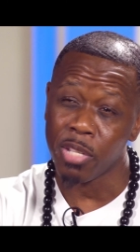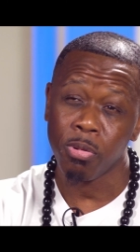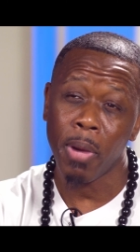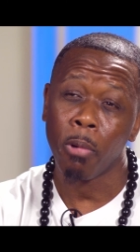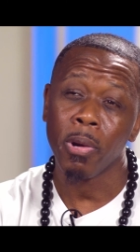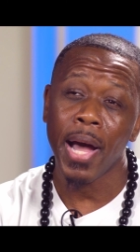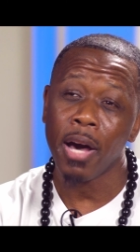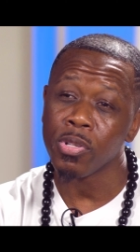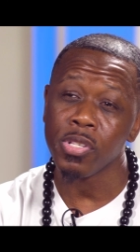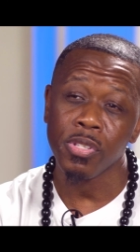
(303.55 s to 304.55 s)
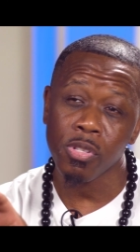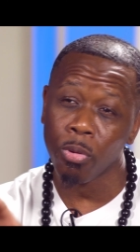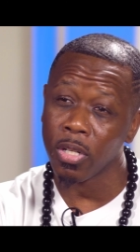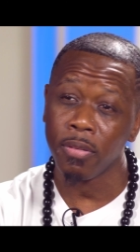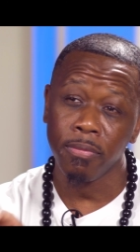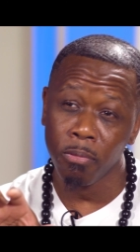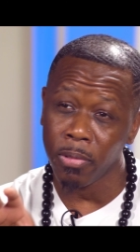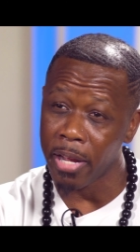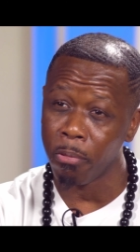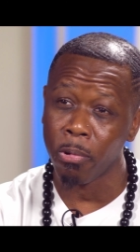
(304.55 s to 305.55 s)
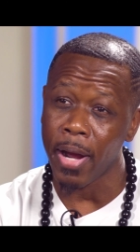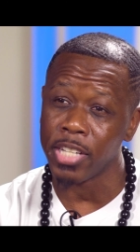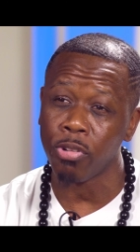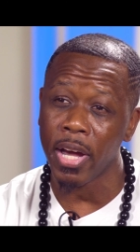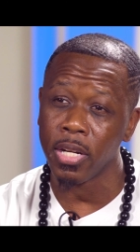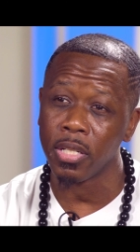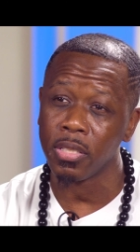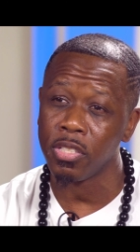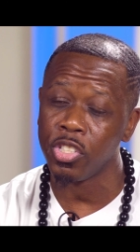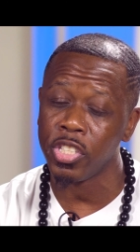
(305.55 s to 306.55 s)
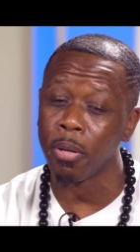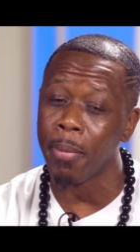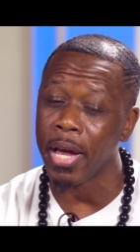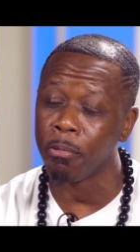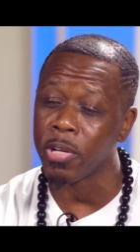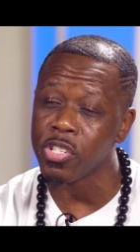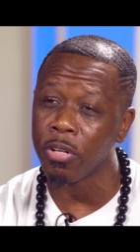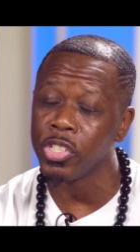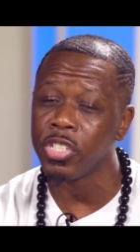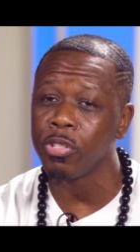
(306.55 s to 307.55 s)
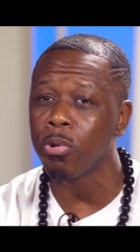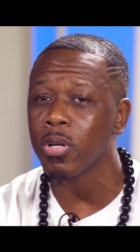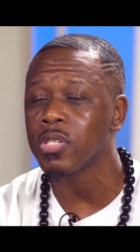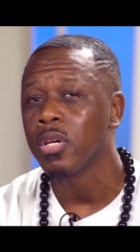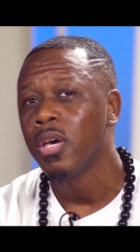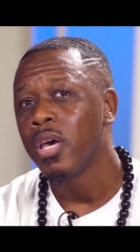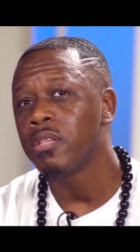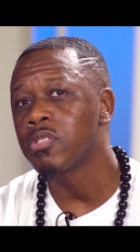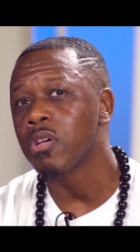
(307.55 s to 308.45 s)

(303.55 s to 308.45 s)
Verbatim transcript: that's where my wheelhouse is sort of like where I try to steer my researching towards. And